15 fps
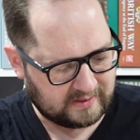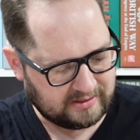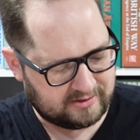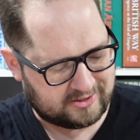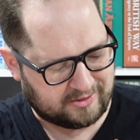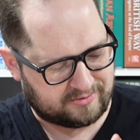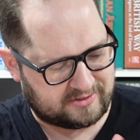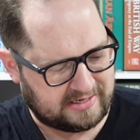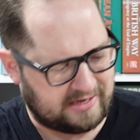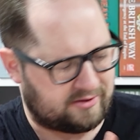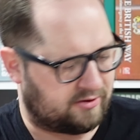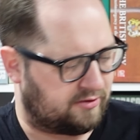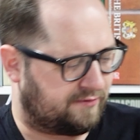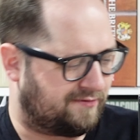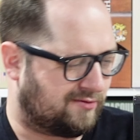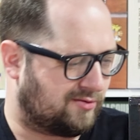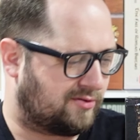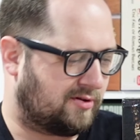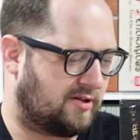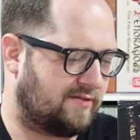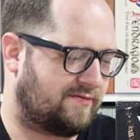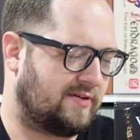so it's either the fourth
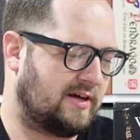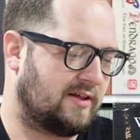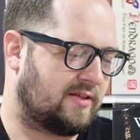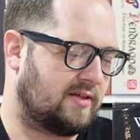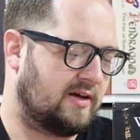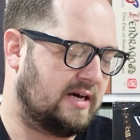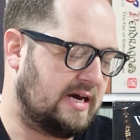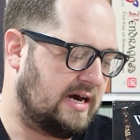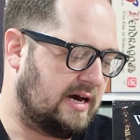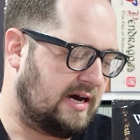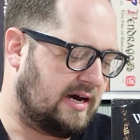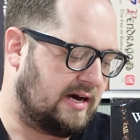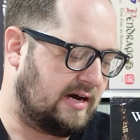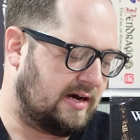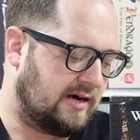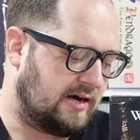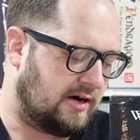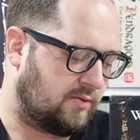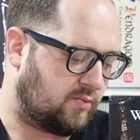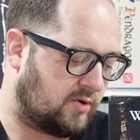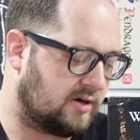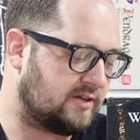or the fifth.
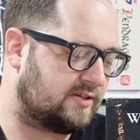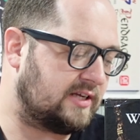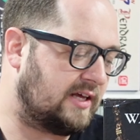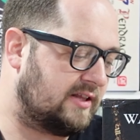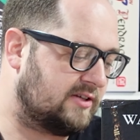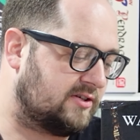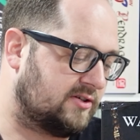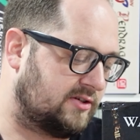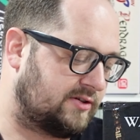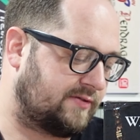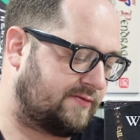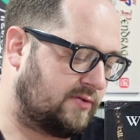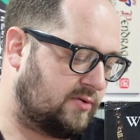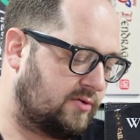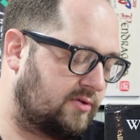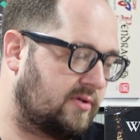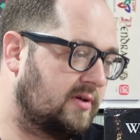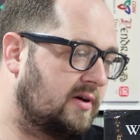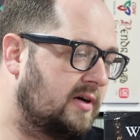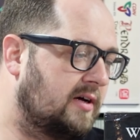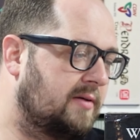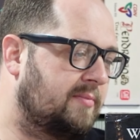I want to say this is the fourth,
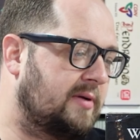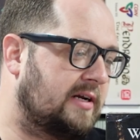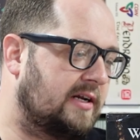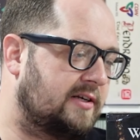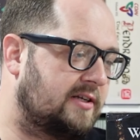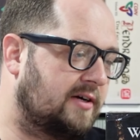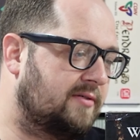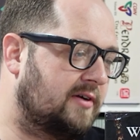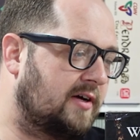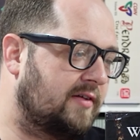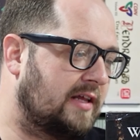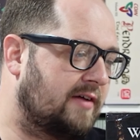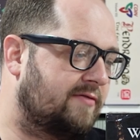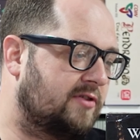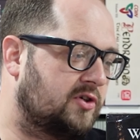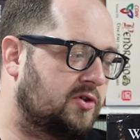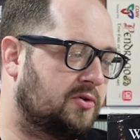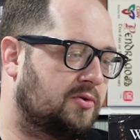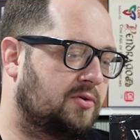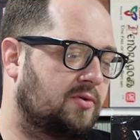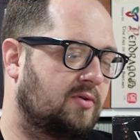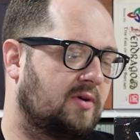but I don't know that for
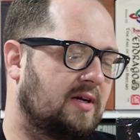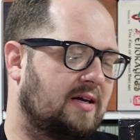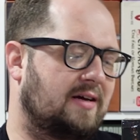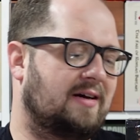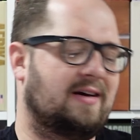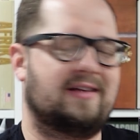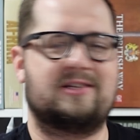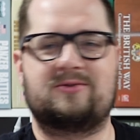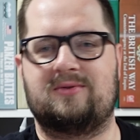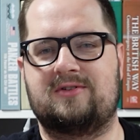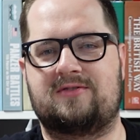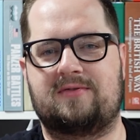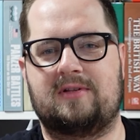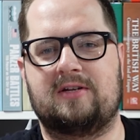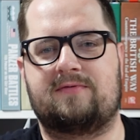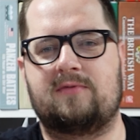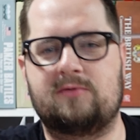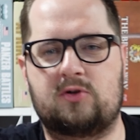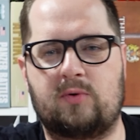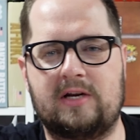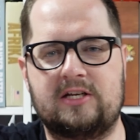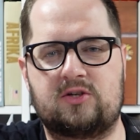sure. Uh, this one's from
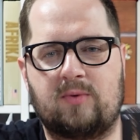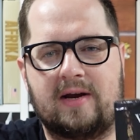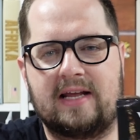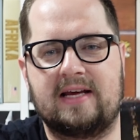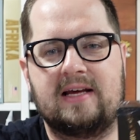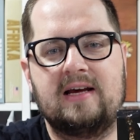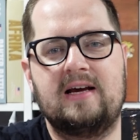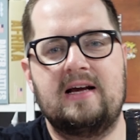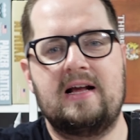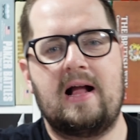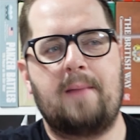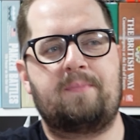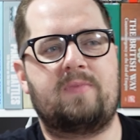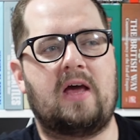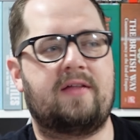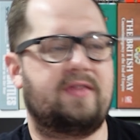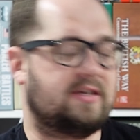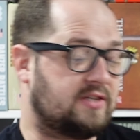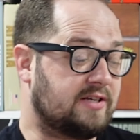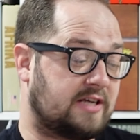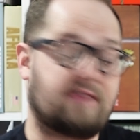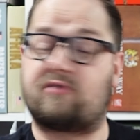2020. And
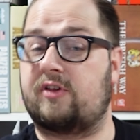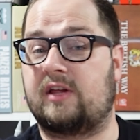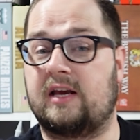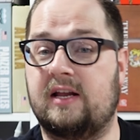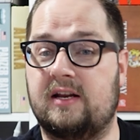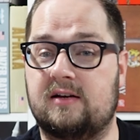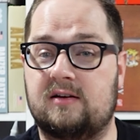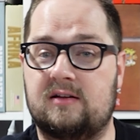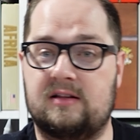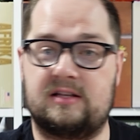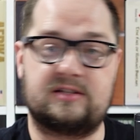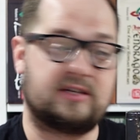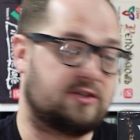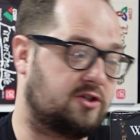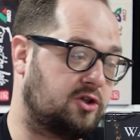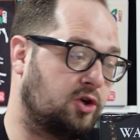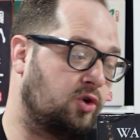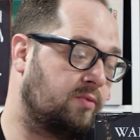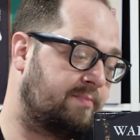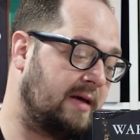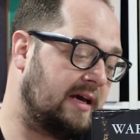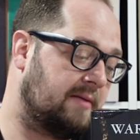this has everything in it. This has
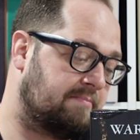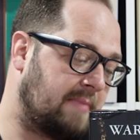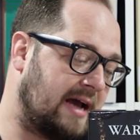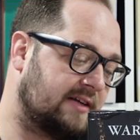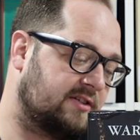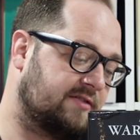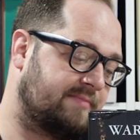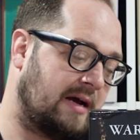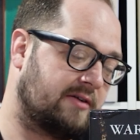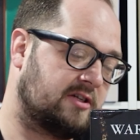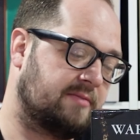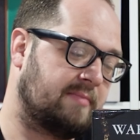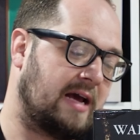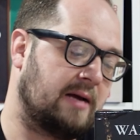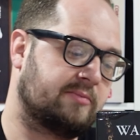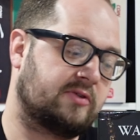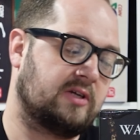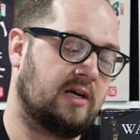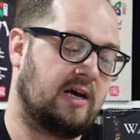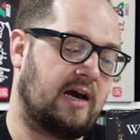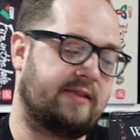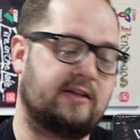two big, massive mounted maps,
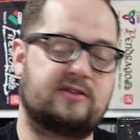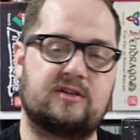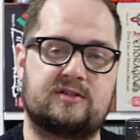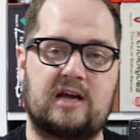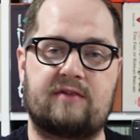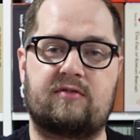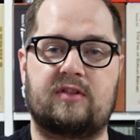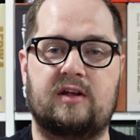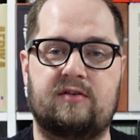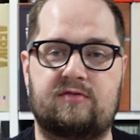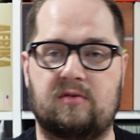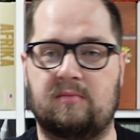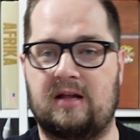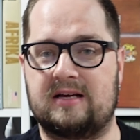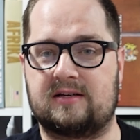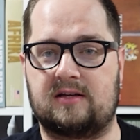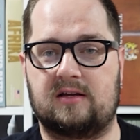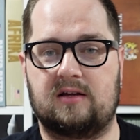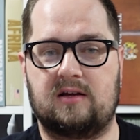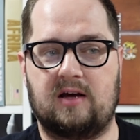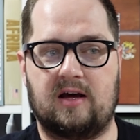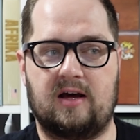and this has everything from like
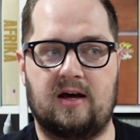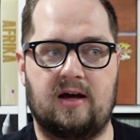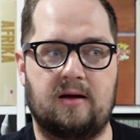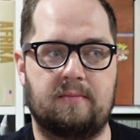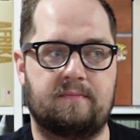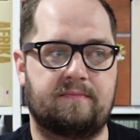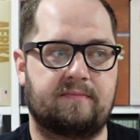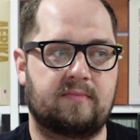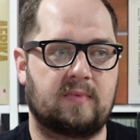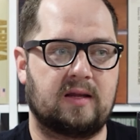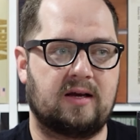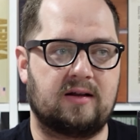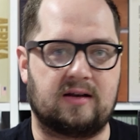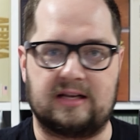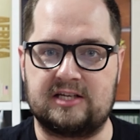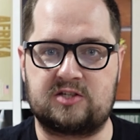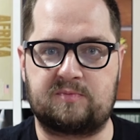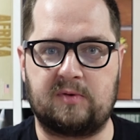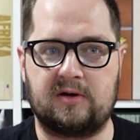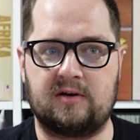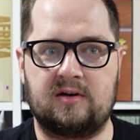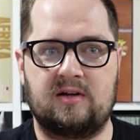um,
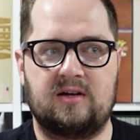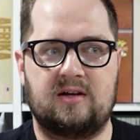Lisbon